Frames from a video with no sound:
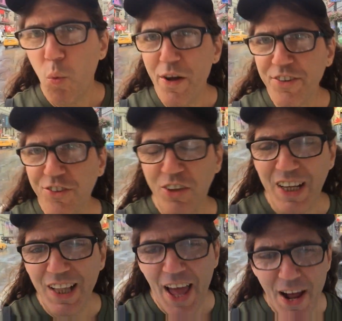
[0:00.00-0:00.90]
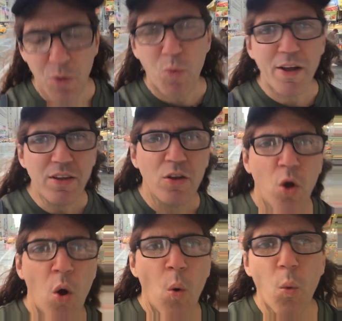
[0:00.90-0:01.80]
what
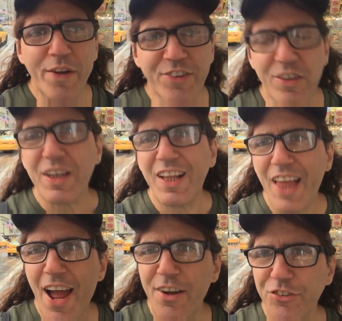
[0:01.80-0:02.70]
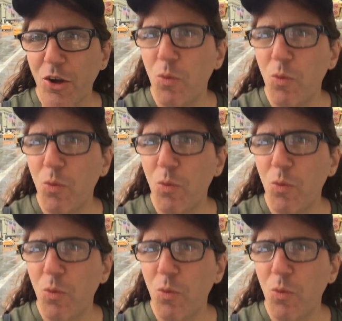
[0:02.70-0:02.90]
clowns